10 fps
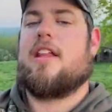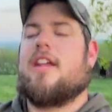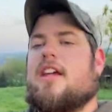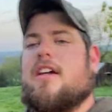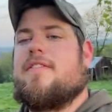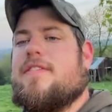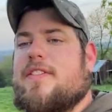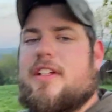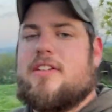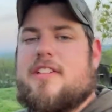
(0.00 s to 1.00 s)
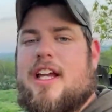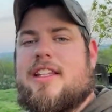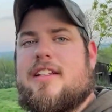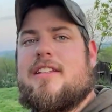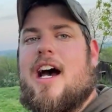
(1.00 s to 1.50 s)
if you
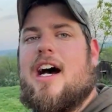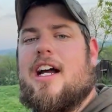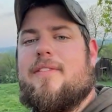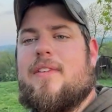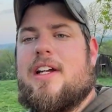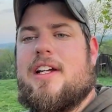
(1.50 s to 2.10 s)
take the time